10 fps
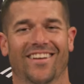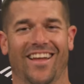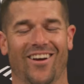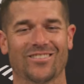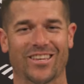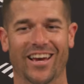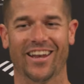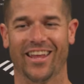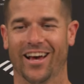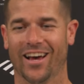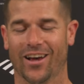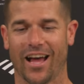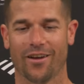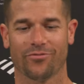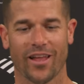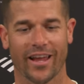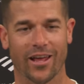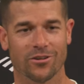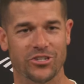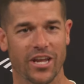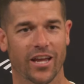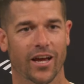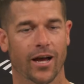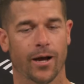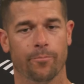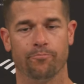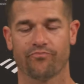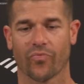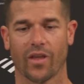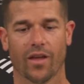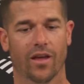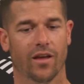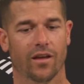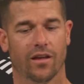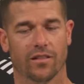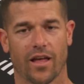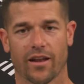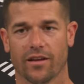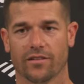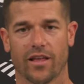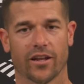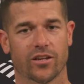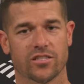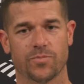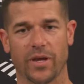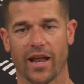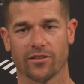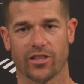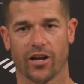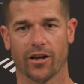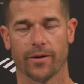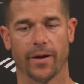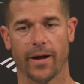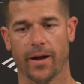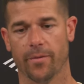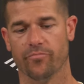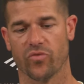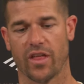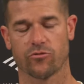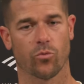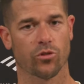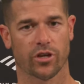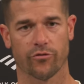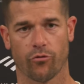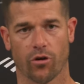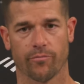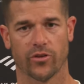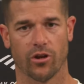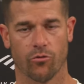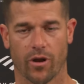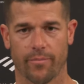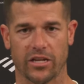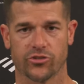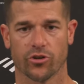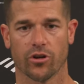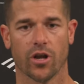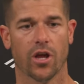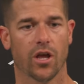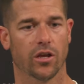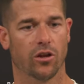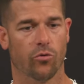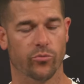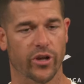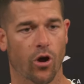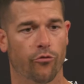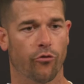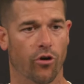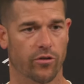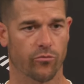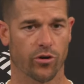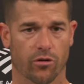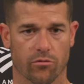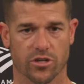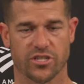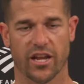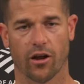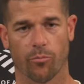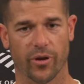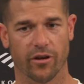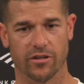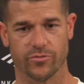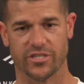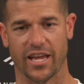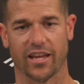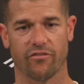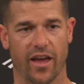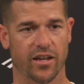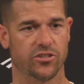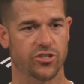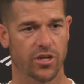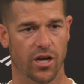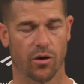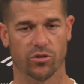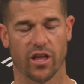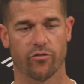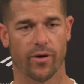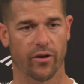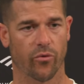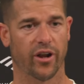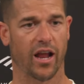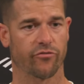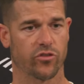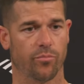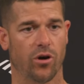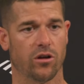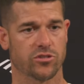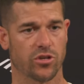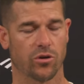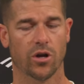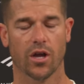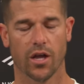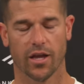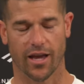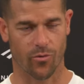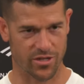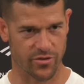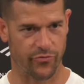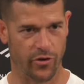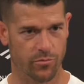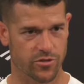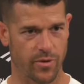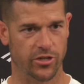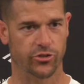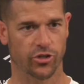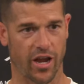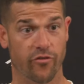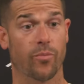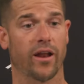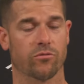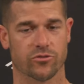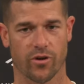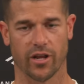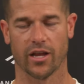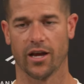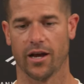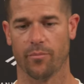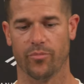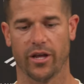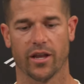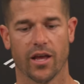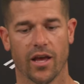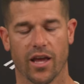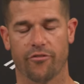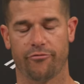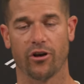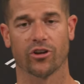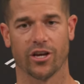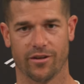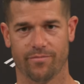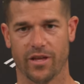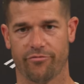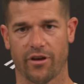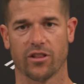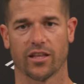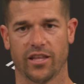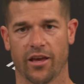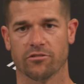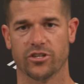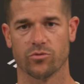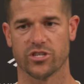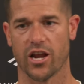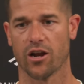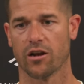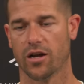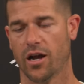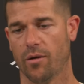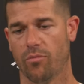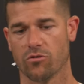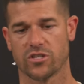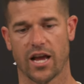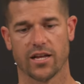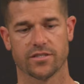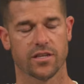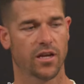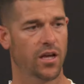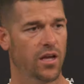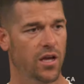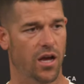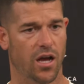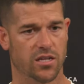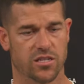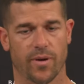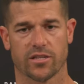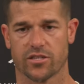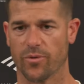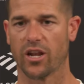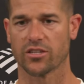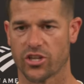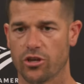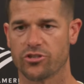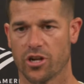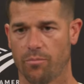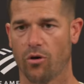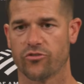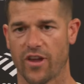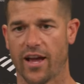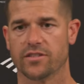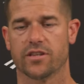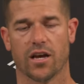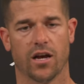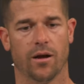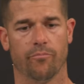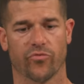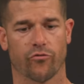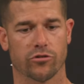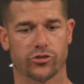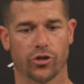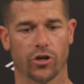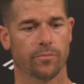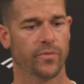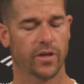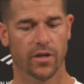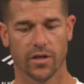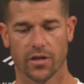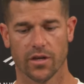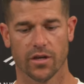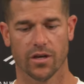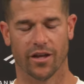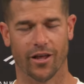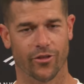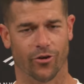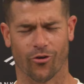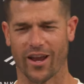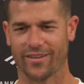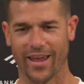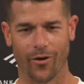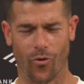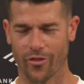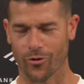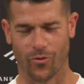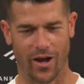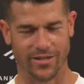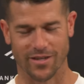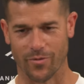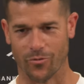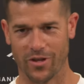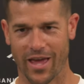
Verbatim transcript: That was good. Uh, high flying energy. Um, lot of lot of good speed out there. Um, that's what we're looking for. You know, we want to make sure you know when we go for it and we're, we're extending our periods, we take advantage um, with everybody running after the ball. So, got to watch the film to make sure everybody was running. Um, but it felt good. It felt like the energy was there on um, both sides. Uh, some some good execution on both sides um, for sure another great day weather-wise. I mean, we